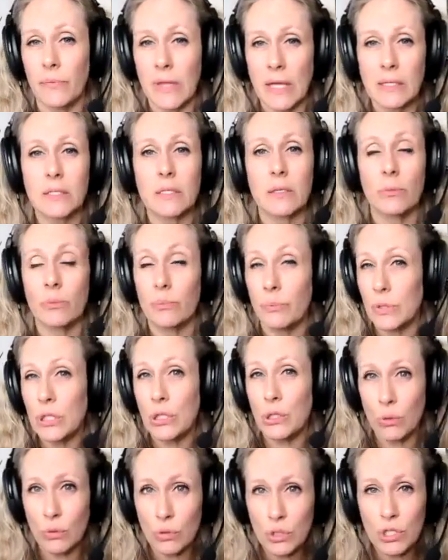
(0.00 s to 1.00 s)
That's a
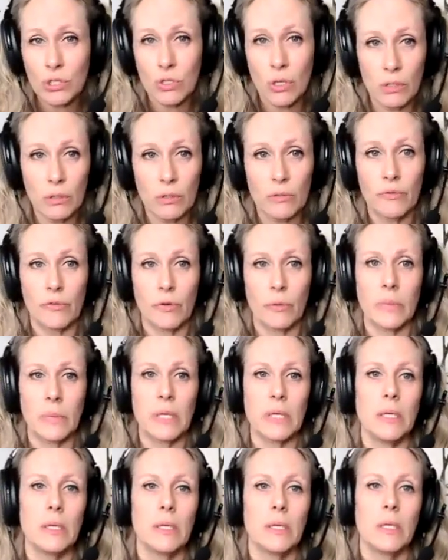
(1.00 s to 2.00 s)
huge struggle for
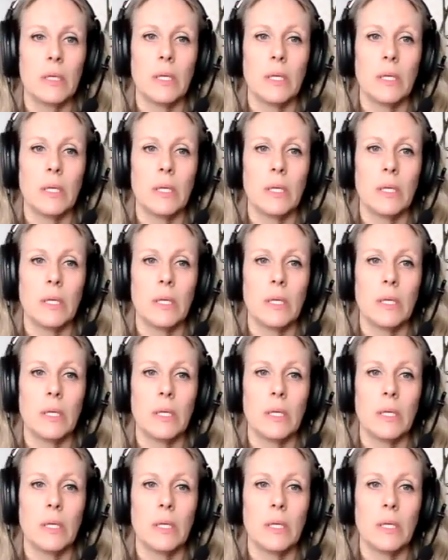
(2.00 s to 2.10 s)
me.